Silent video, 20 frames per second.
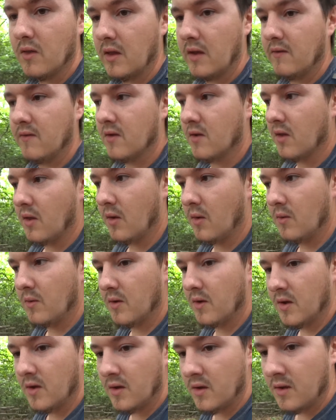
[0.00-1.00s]
leave it
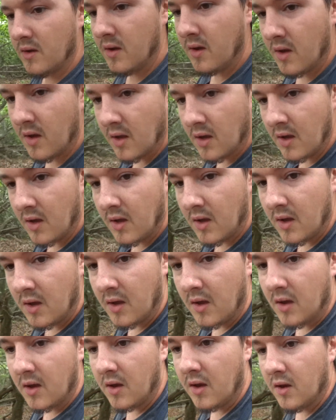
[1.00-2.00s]
alone,
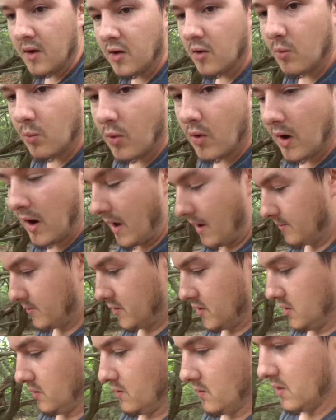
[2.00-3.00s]
you're more apt
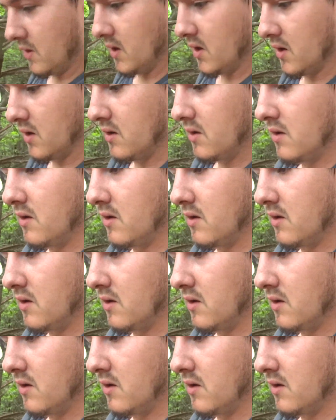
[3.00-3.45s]
to